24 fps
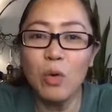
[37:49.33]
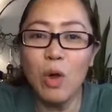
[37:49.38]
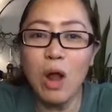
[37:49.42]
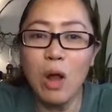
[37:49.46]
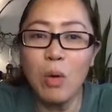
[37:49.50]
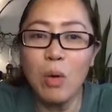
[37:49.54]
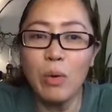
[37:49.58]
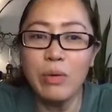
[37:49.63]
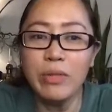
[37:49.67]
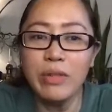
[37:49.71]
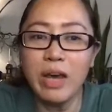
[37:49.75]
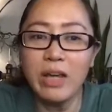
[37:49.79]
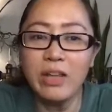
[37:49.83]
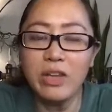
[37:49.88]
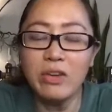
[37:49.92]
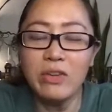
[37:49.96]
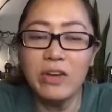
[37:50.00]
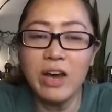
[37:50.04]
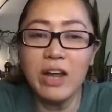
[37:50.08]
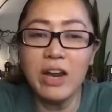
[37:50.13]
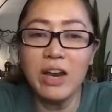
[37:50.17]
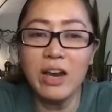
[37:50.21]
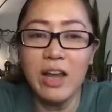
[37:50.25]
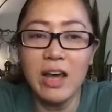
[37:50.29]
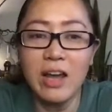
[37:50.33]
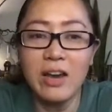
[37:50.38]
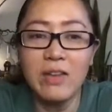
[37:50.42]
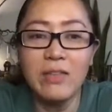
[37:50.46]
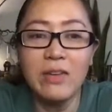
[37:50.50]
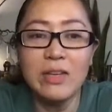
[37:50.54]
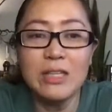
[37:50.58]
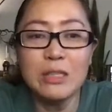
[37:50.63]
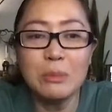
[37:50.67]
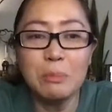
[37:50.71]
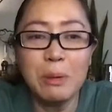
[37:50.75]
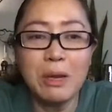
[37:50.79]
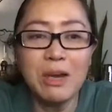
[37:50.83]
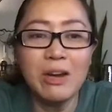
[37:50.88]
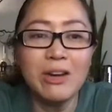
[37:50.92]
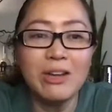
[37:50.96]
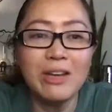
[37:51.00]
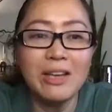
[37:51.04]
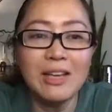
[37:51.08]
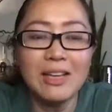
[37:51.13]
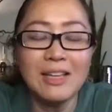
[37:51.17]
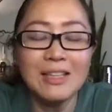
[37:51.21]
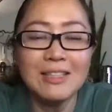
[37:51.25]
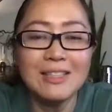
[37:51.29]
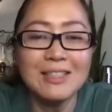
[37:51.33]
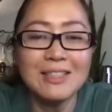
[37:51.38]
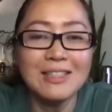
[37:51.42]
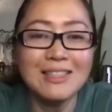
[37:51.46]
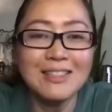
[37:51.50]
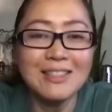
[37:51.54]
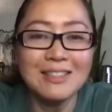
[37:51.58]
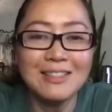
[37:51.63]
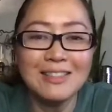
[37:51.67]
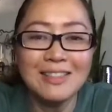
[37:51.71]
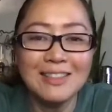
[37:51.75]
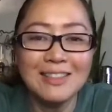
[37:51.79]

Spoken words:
wrong with that. You got a lot of experience.